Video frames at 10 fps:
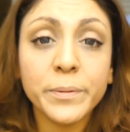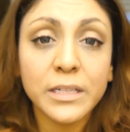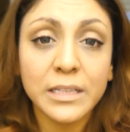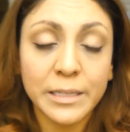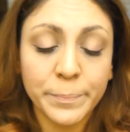
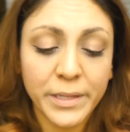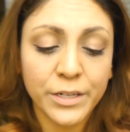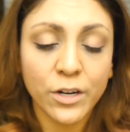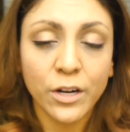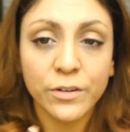put lip
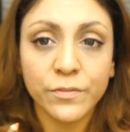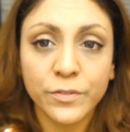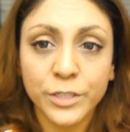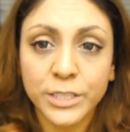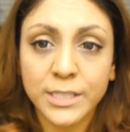liner on
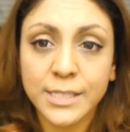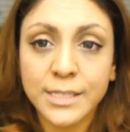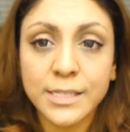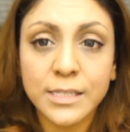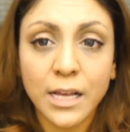first.
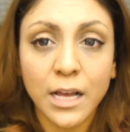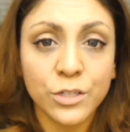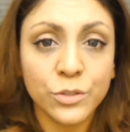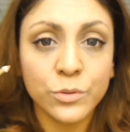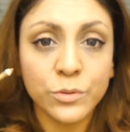This is a
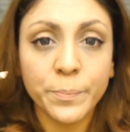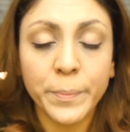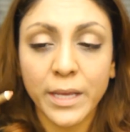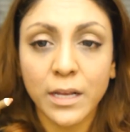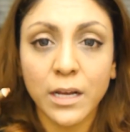nude
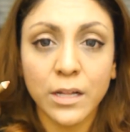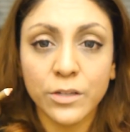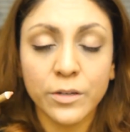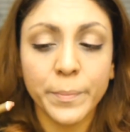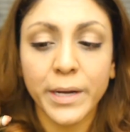pink
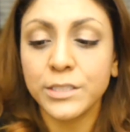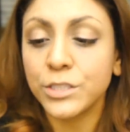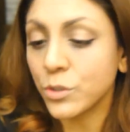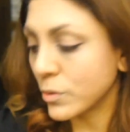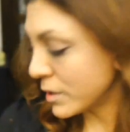color by
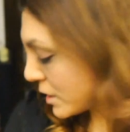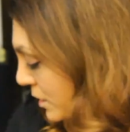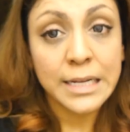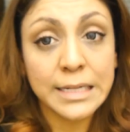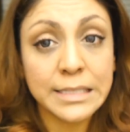Dior.
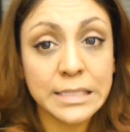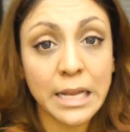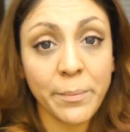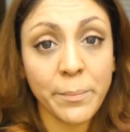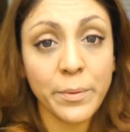It's
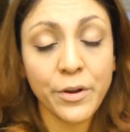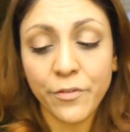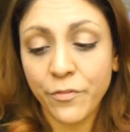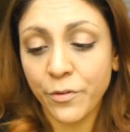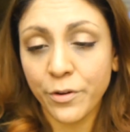number
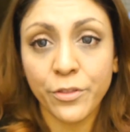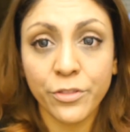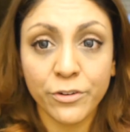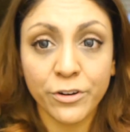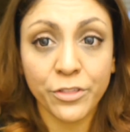
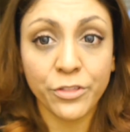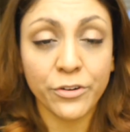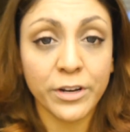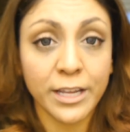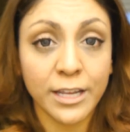
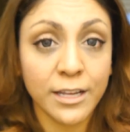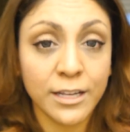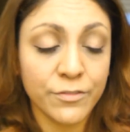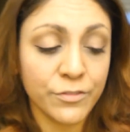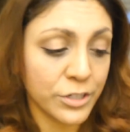433
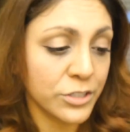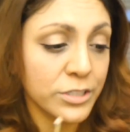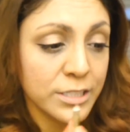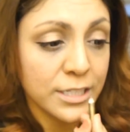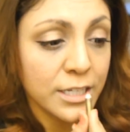if you're
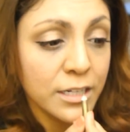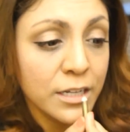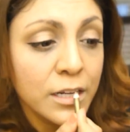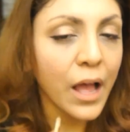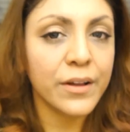interested.
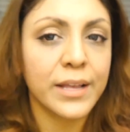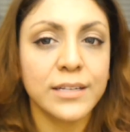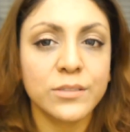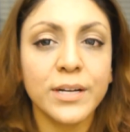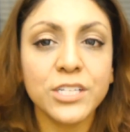Okay,
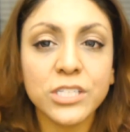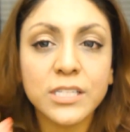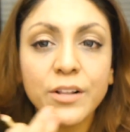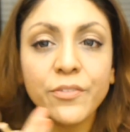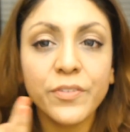so I
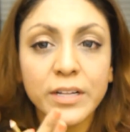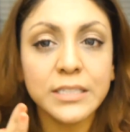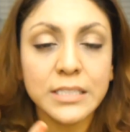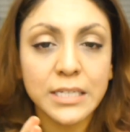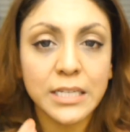just
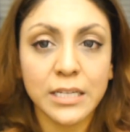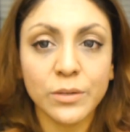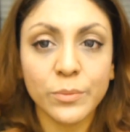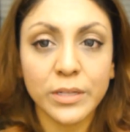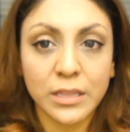filled it
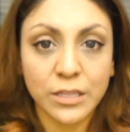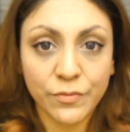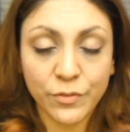in with the